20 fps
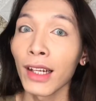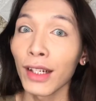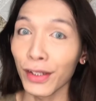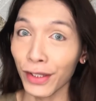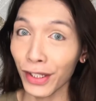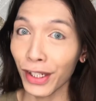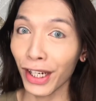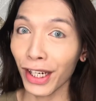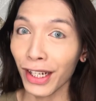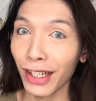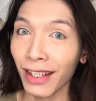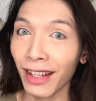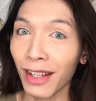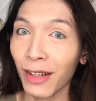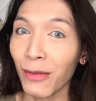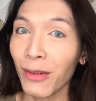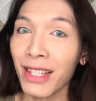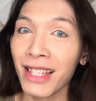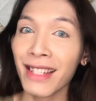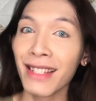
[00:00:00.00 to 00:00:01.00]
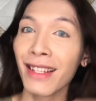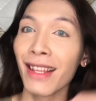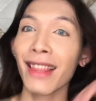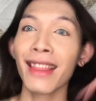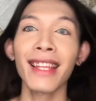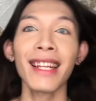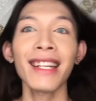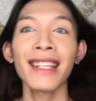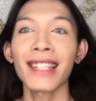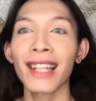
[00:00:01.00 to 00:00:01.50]
Girl, there was
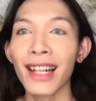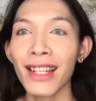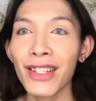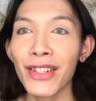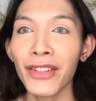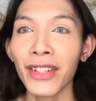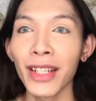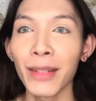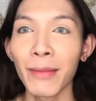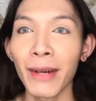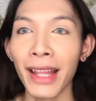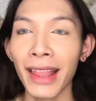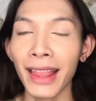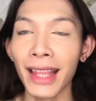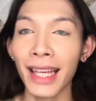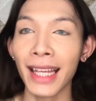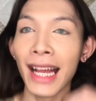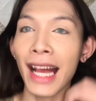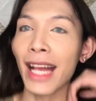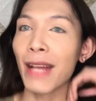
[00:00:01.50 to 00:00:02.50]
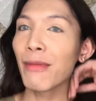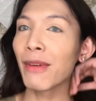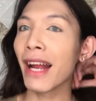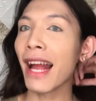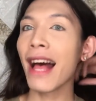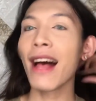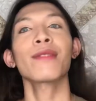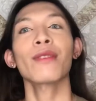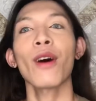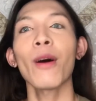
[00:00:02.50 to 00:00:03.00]
nothing natural about that
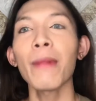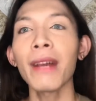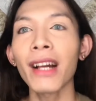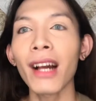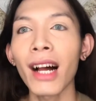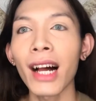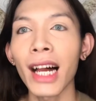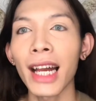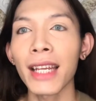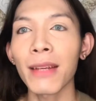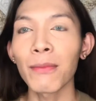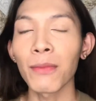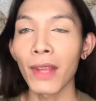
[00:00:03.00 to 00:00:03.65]
eyebrow. Oh my god.